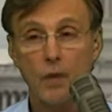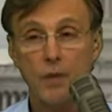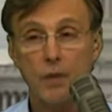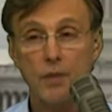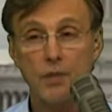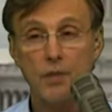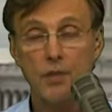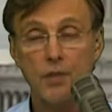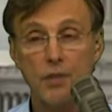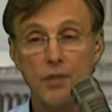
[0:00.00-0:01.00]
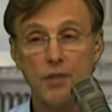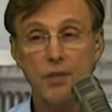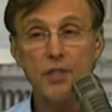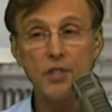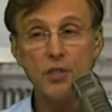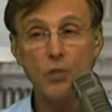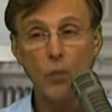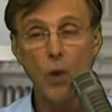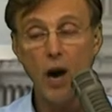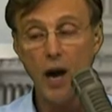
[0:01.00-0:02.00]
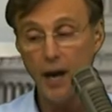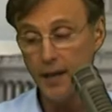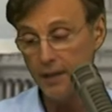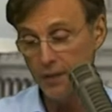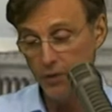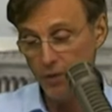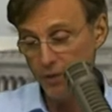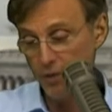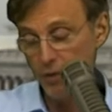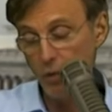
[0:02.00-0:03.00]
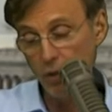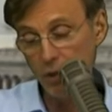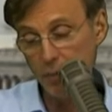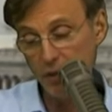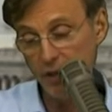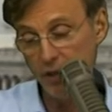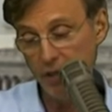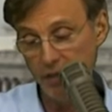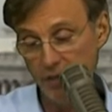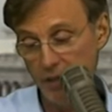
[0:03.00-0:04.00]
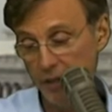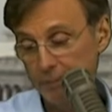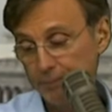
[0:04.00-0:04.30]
This is this is why you know the, the, the whole libertarian thing